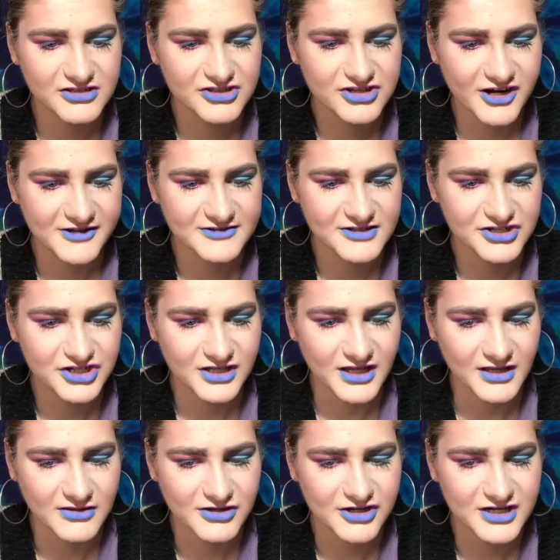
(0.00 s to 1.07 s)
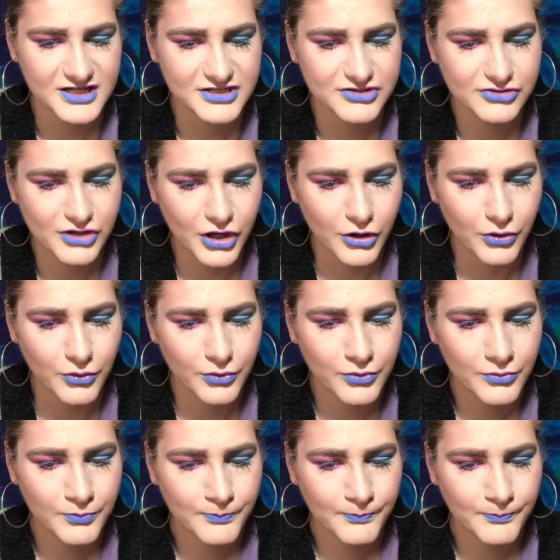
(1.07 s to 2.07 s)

is transitioning. There is no